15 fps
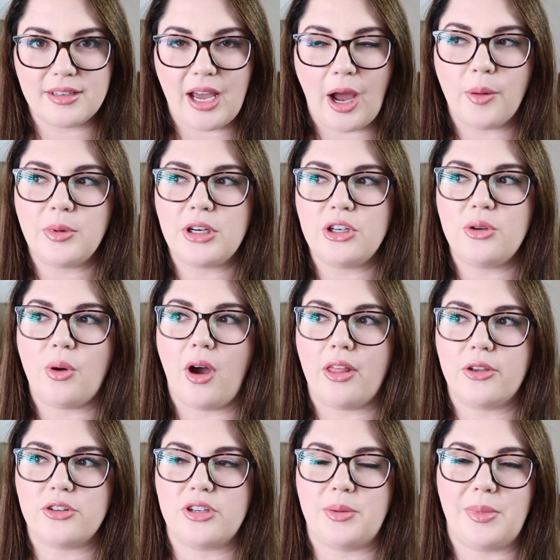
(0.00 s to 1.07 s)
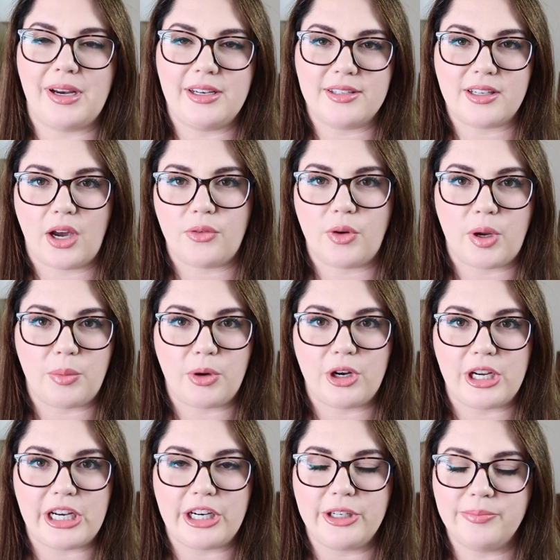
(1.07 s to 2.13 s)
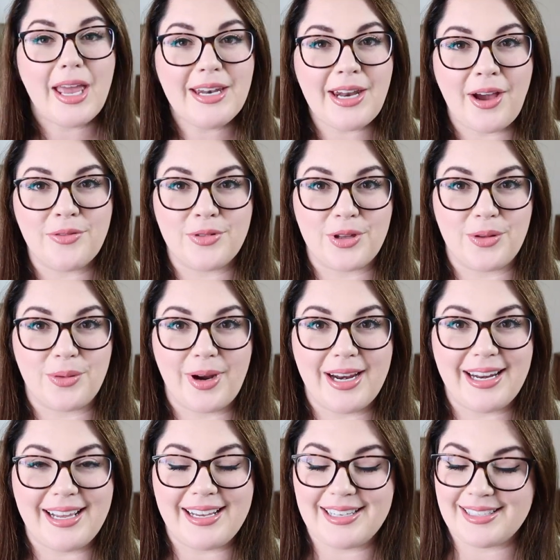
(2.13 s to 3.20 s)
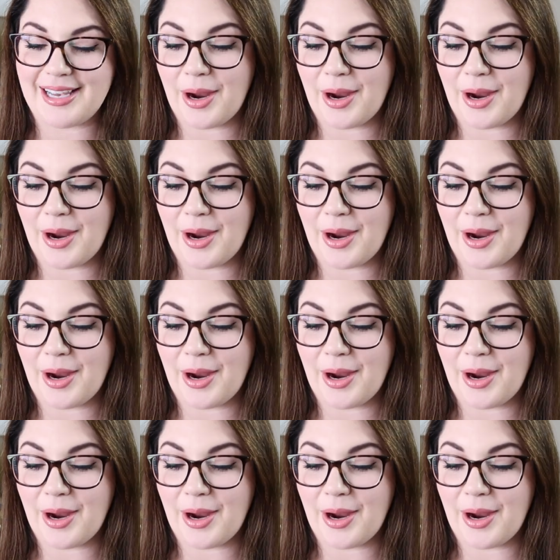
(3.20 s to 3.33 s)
How many new authors am I discovering per year? And now for the ratings.